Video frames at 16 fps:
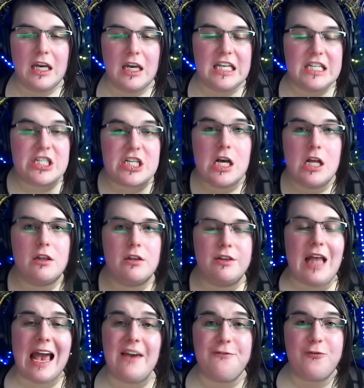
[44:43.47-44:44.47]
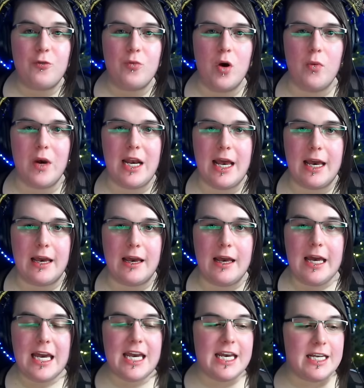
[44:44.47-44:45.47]
It's life ruining.
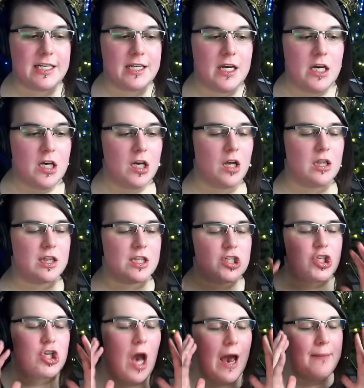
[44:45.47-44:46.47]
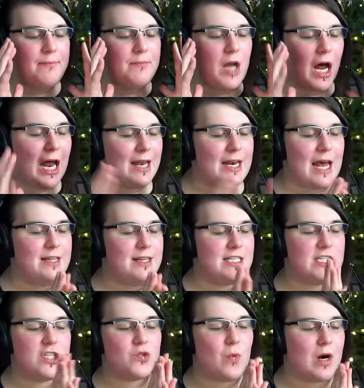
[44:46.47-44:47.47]
It I'm not, and, and
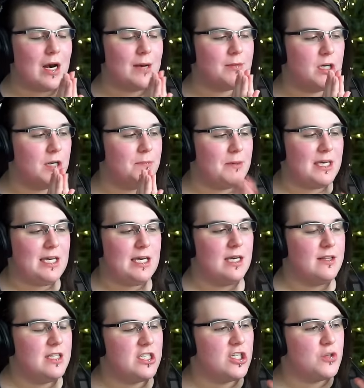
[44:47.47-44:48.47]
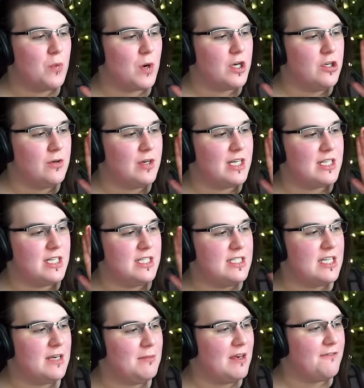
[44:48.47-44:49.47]
this is where I'm gonna be. This is where you get to
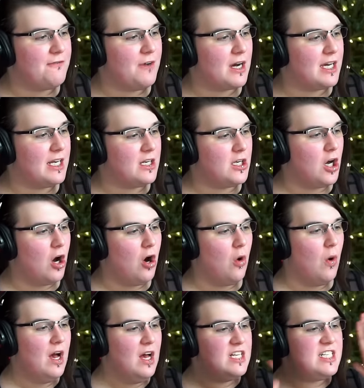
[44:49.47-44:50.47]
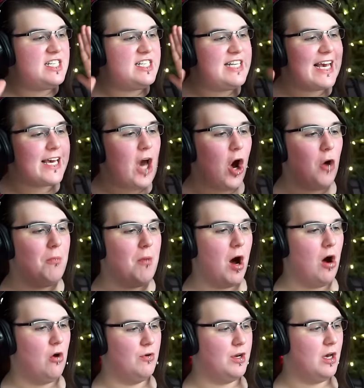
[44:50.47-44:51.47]
see me fucking go sicko
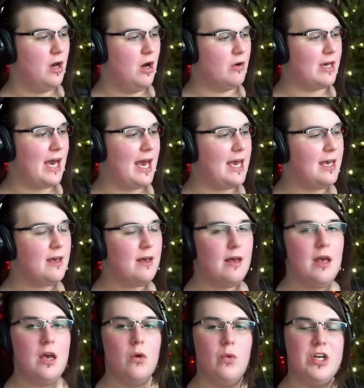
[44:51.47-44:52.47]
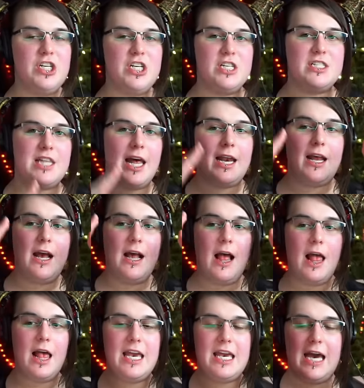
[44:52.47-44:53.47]
mode, okay? Which is that
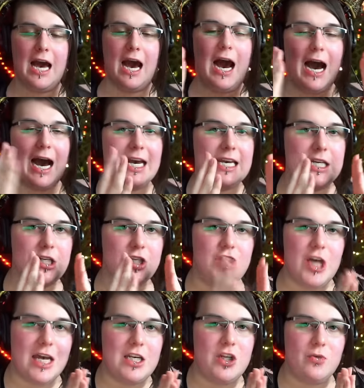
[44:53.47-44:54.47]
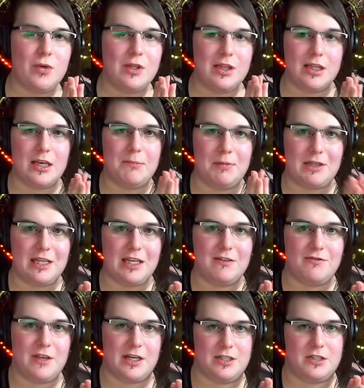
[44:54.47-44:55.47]
it, I genuinely
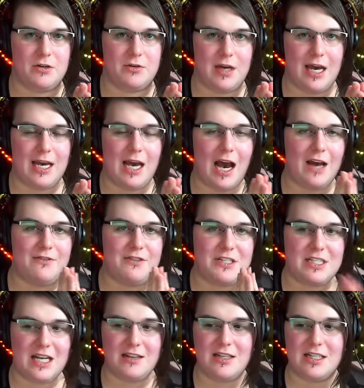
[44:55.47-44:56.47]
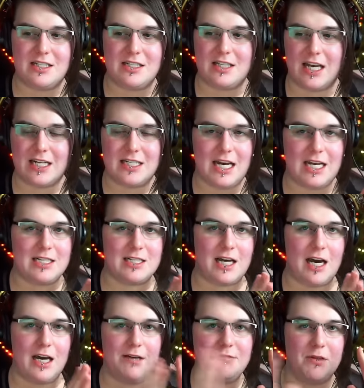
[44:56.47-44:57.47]
believe this, okay? I've said this like 10
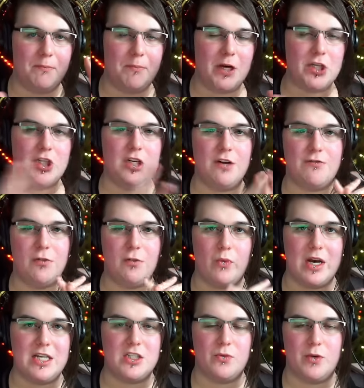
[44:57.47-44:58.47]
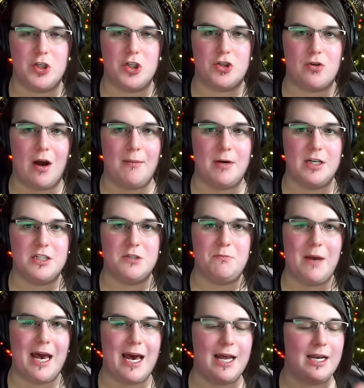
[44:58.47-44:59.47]
times, a bunch of different ways in which drama is
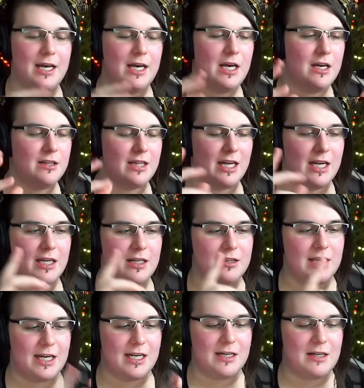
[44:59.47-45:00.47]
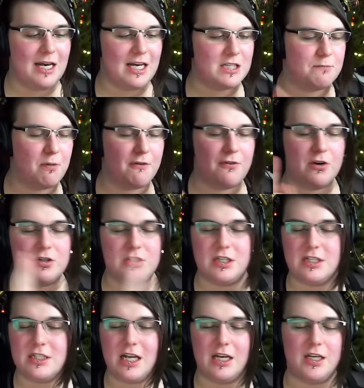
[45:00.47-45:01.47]
bad, that it that it has perverse
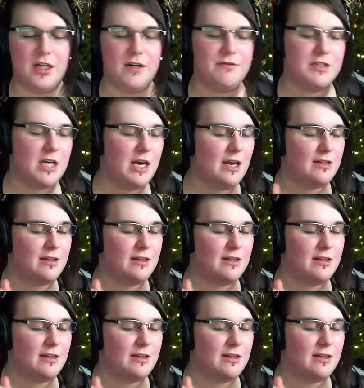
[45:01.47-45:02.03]
incentives,